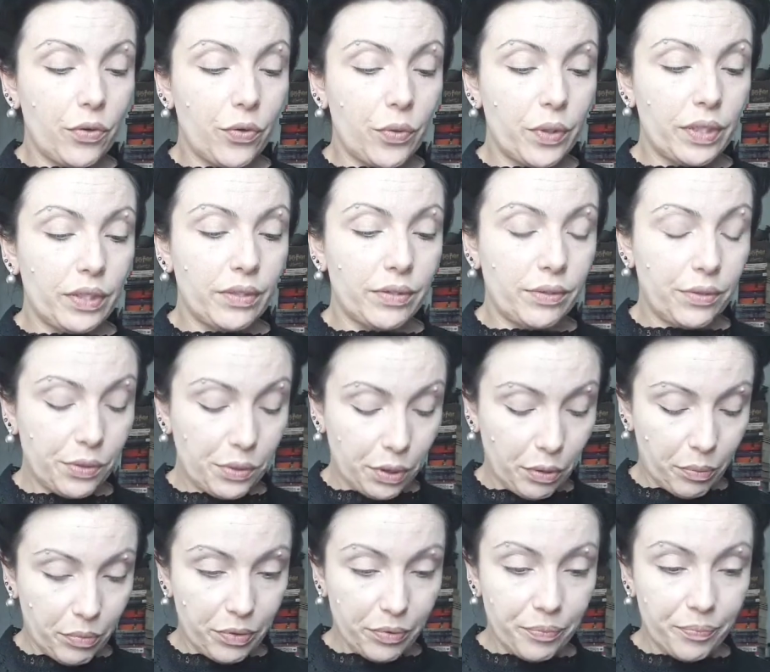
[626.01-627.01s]
during the
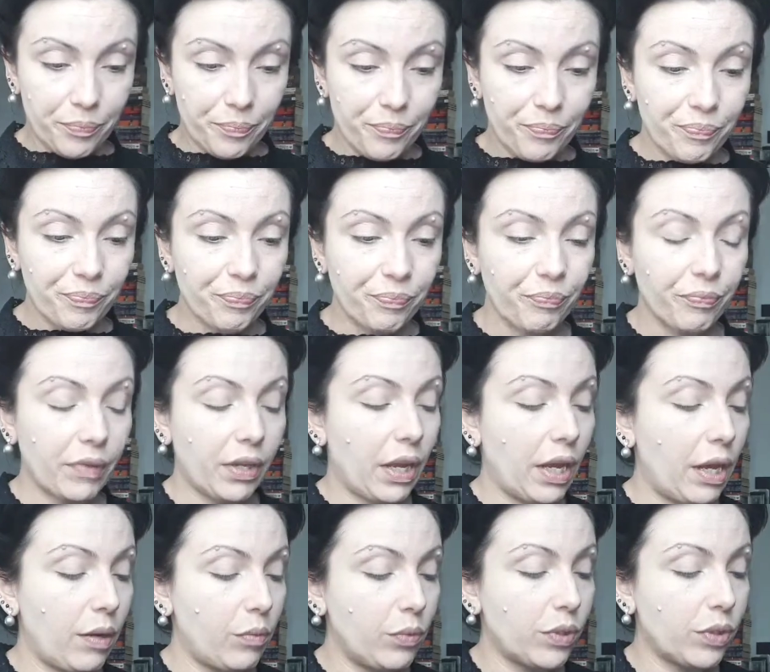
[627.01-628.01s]
summer.
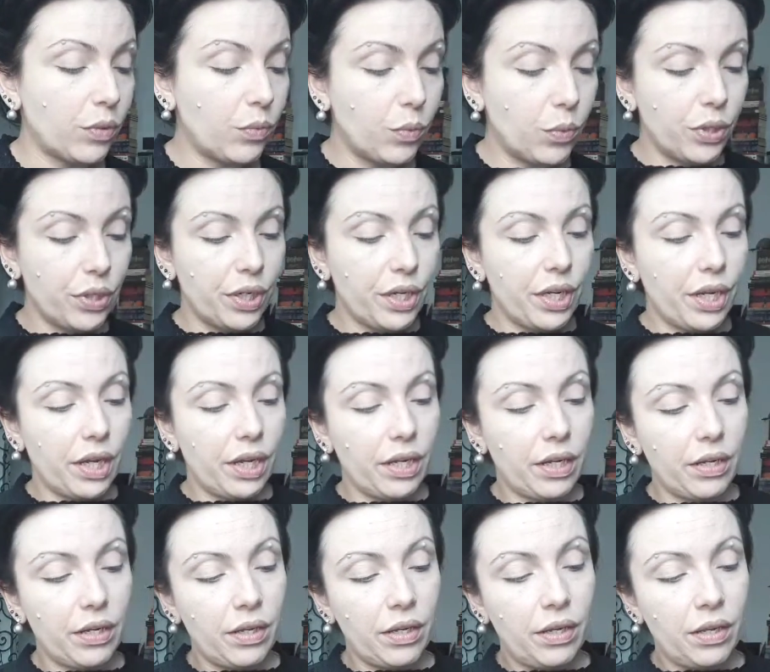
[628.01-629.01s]
I was
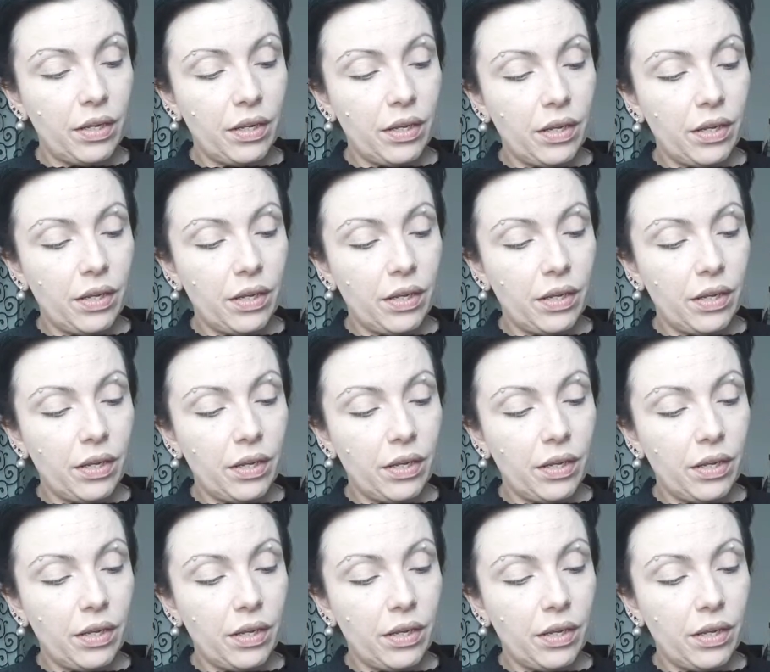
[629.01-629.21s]
working